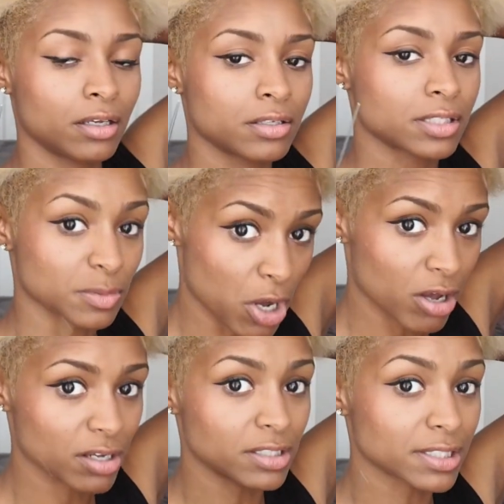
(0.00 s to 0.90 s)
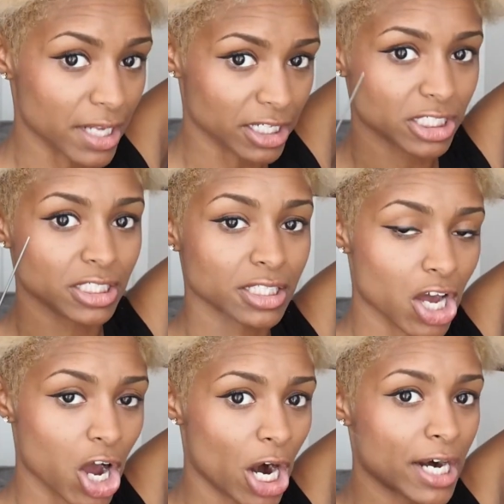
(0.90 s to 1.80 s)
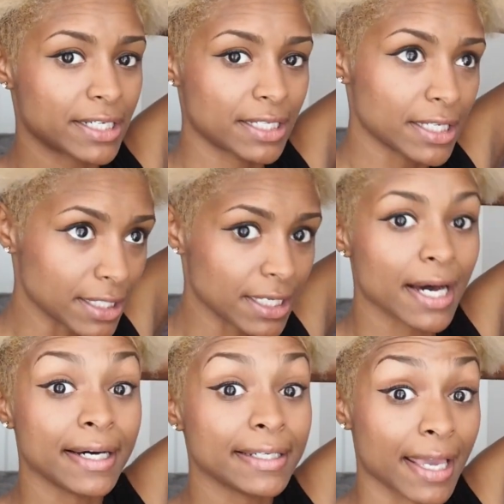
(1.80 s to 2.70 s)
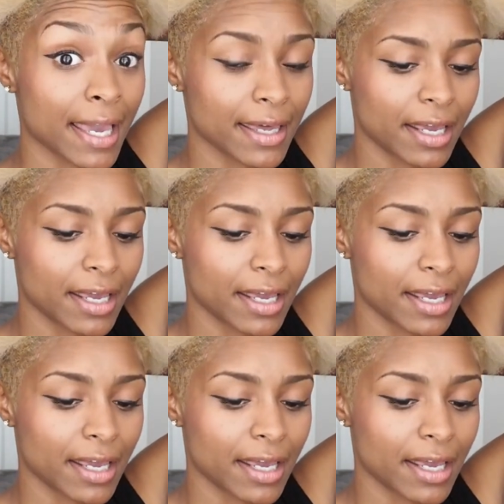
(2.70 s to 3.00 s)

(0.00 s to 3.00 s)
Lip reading: small sections are key again,